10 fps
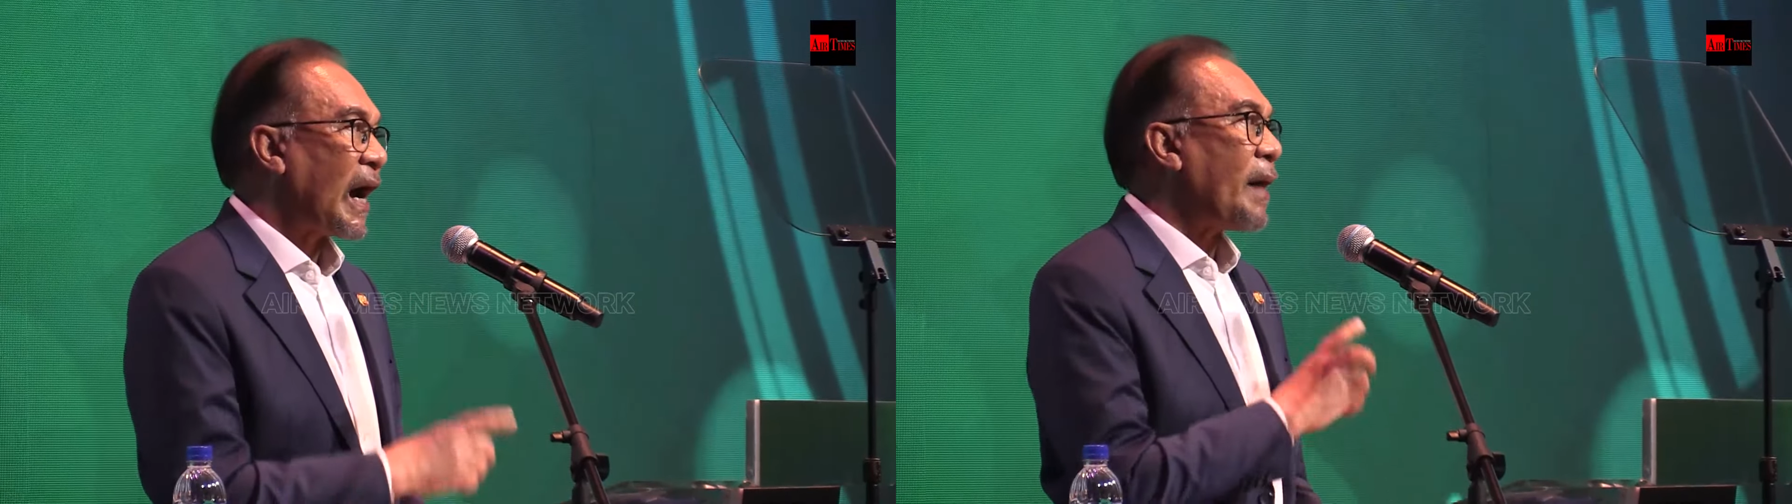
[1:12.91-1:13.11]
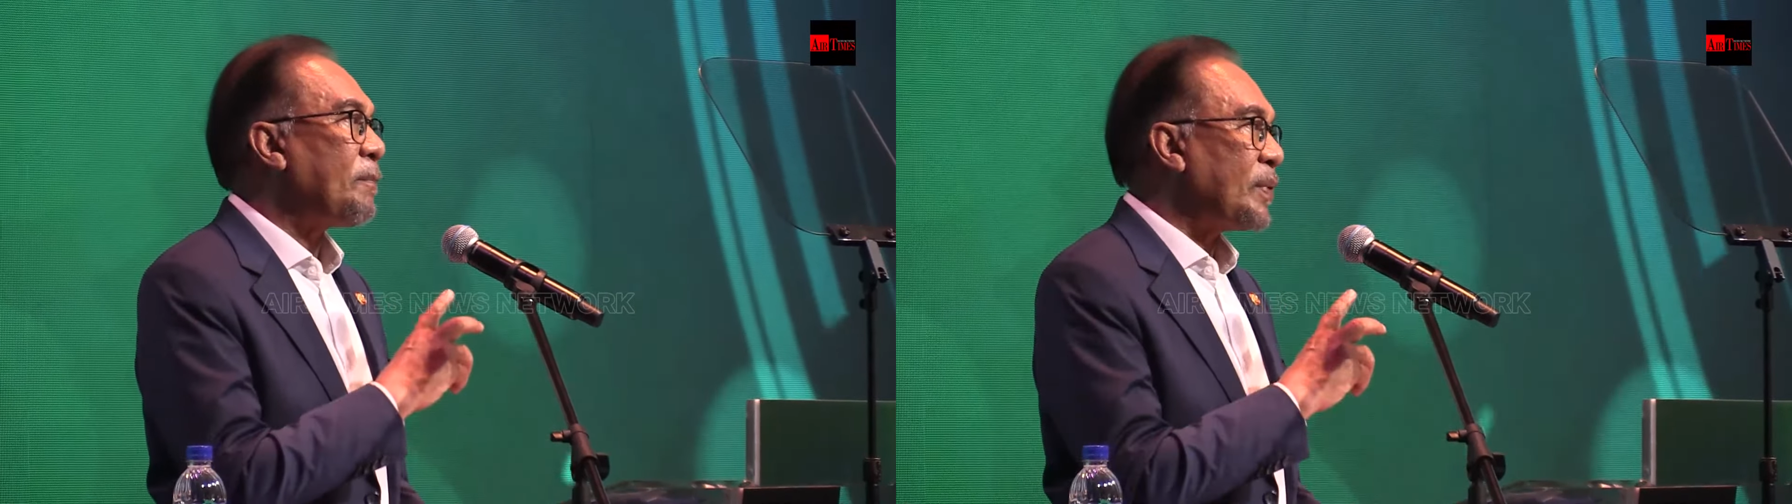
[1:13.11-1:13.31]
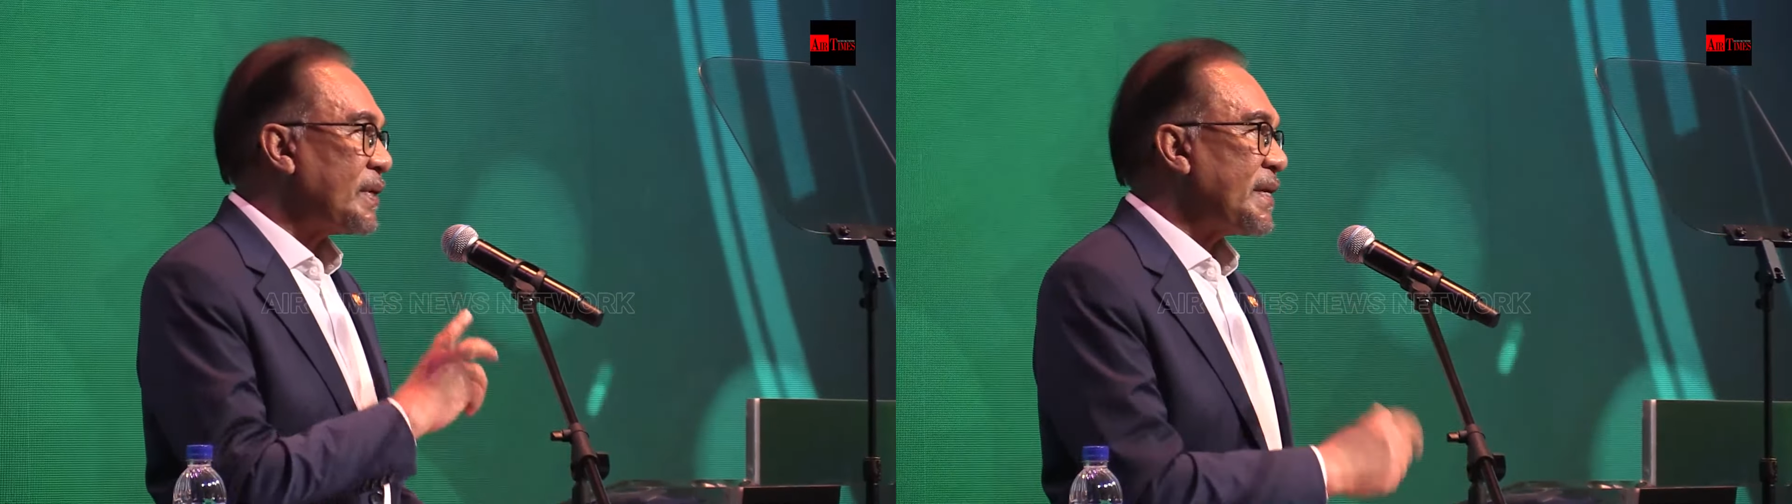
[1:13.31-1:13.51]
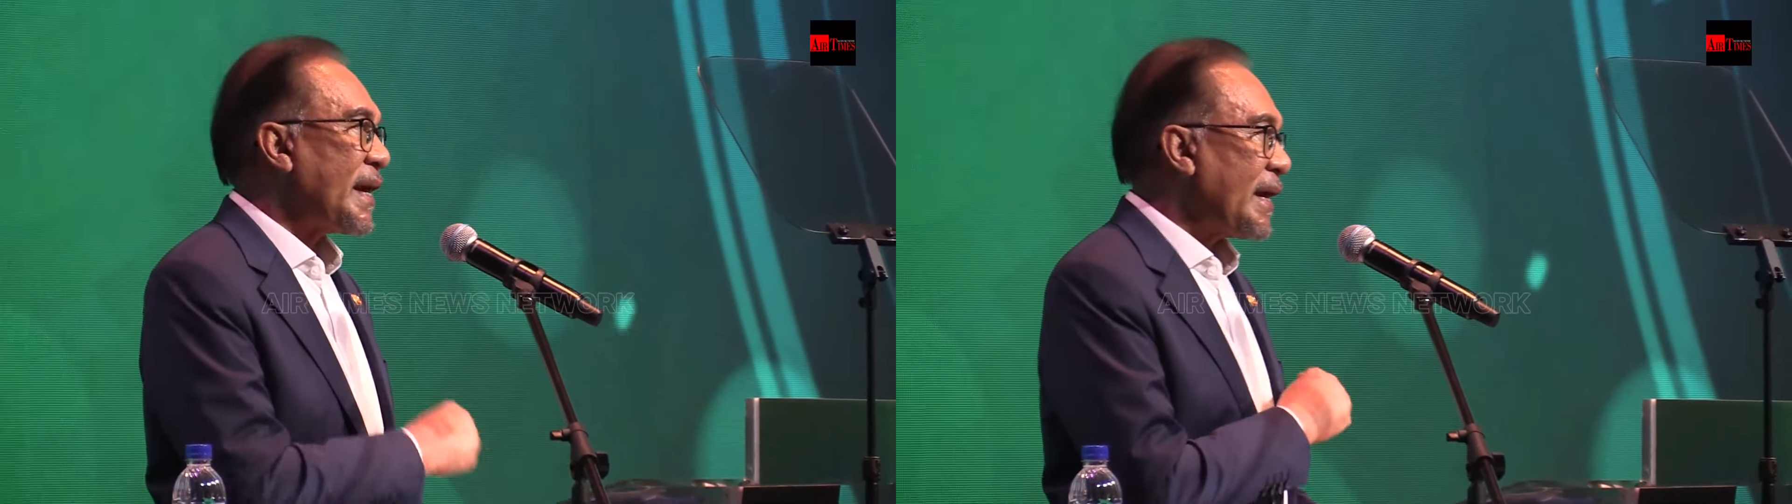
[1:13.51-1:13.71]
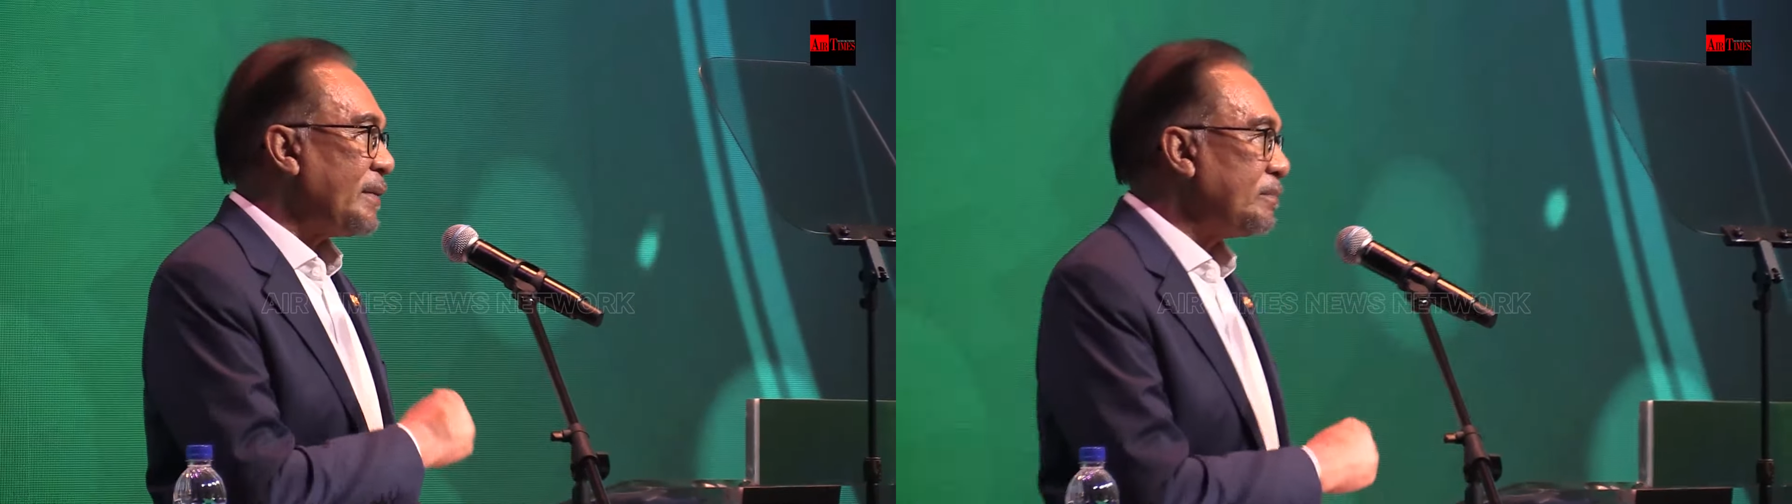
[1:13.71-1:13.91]
carpe
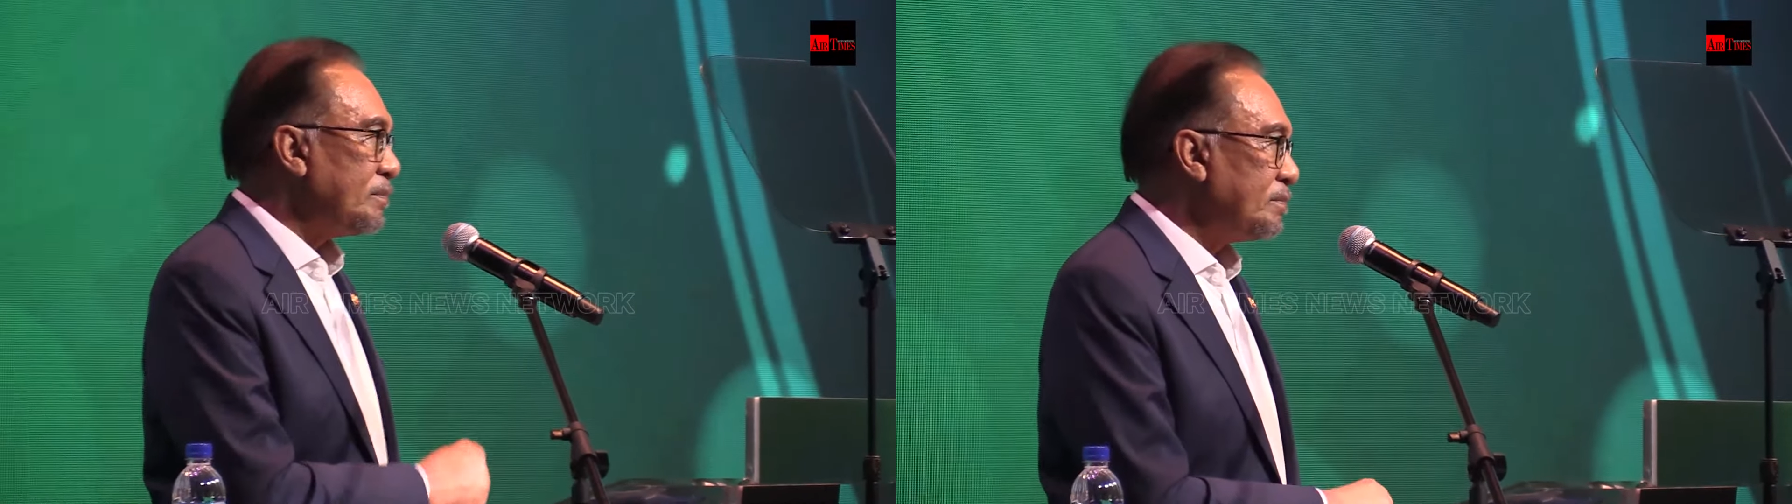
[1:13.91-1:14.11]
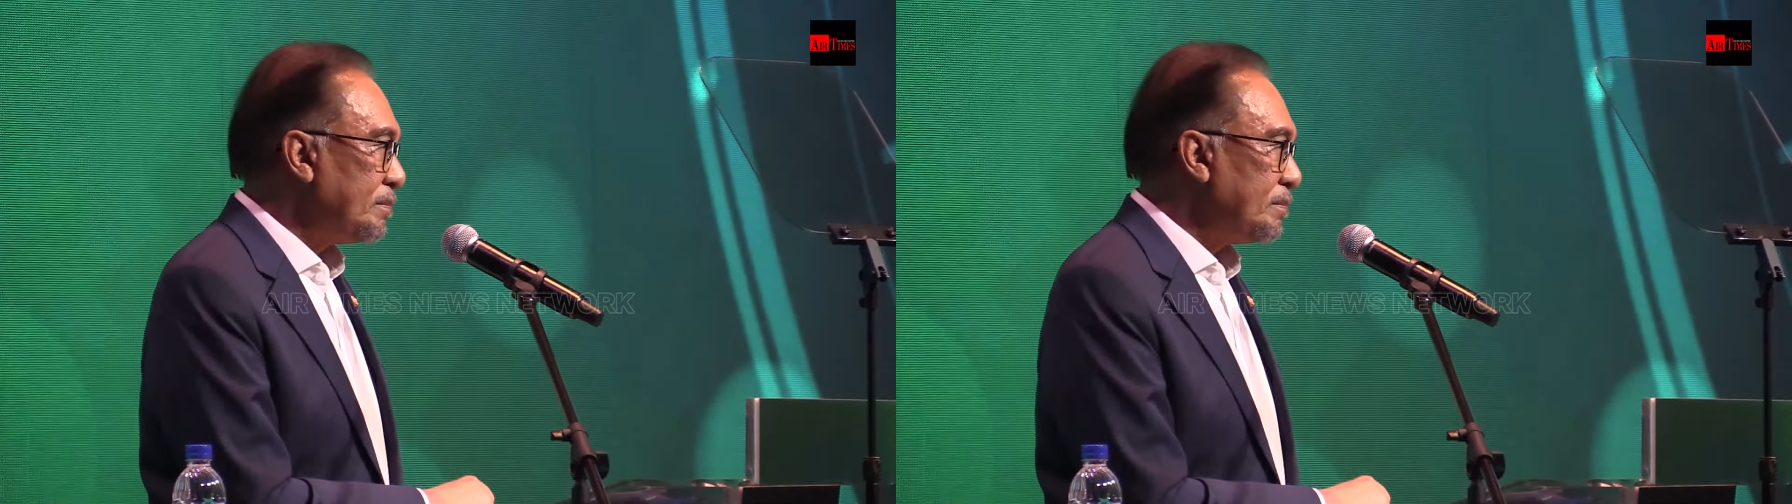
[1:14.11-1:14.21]
diem.